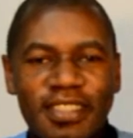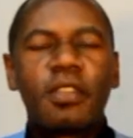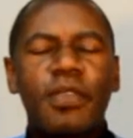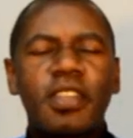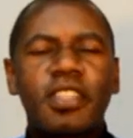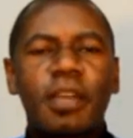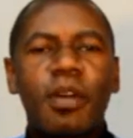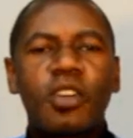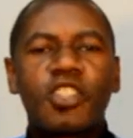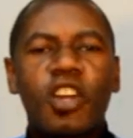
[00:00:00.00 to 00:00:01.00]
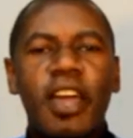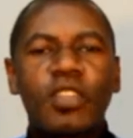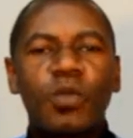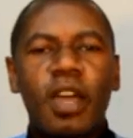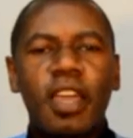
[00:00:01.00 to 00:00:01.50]
The final segment of Soccer
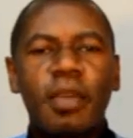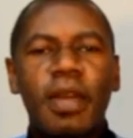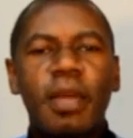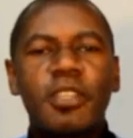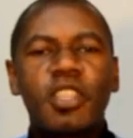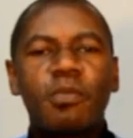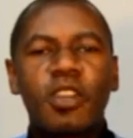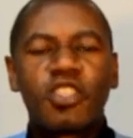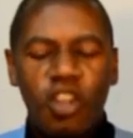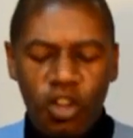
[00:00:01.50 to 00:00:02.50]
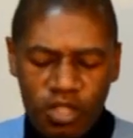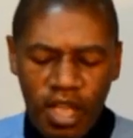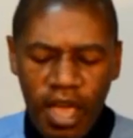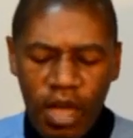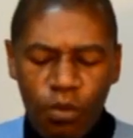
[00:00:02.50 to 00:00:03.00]
as We Like It. My name is Tim Russell Hulse,
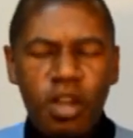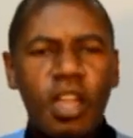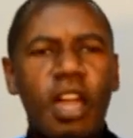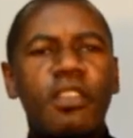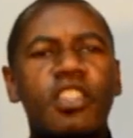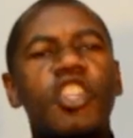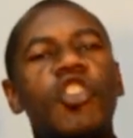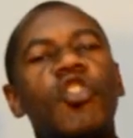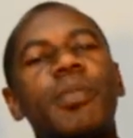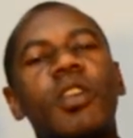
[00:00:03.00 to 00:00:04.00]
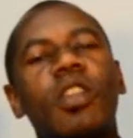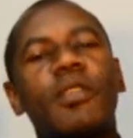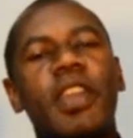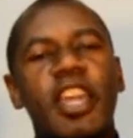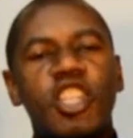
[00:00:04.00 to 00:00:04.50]
and we're going to cover the European
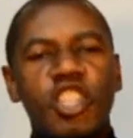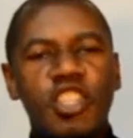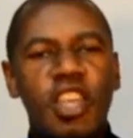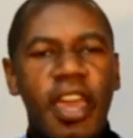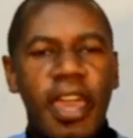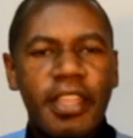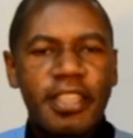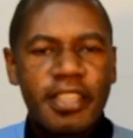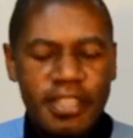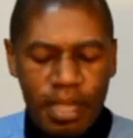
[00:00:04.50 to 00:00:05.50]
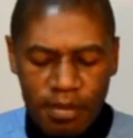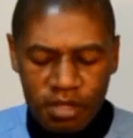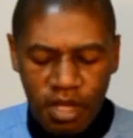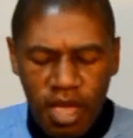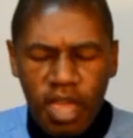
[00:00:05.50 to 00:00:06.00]
qualifications in this
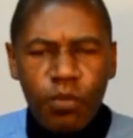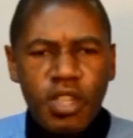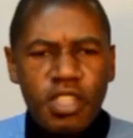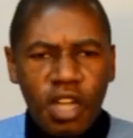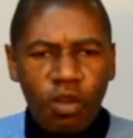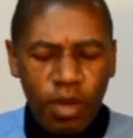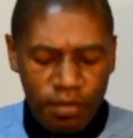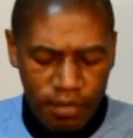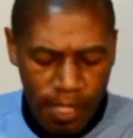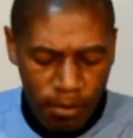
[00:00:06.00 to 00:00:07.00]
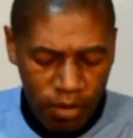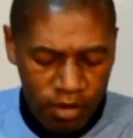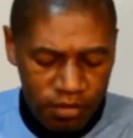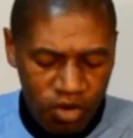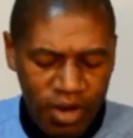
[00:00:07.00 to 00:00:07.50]
segment. If we start with one
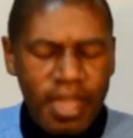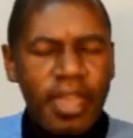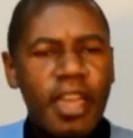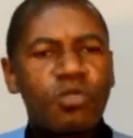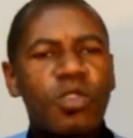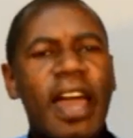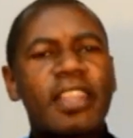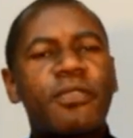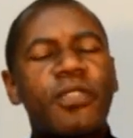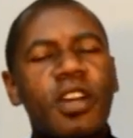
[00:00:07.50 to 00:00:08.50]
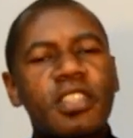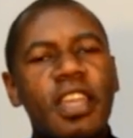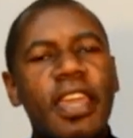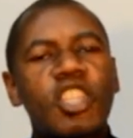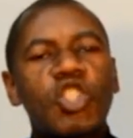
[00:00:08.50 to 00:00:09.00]
of the cracking games, we had France
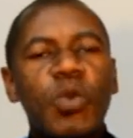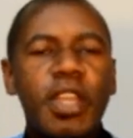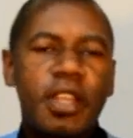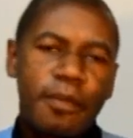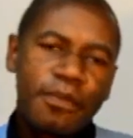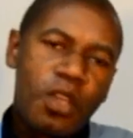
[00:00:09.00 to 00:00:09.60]
against Sweden.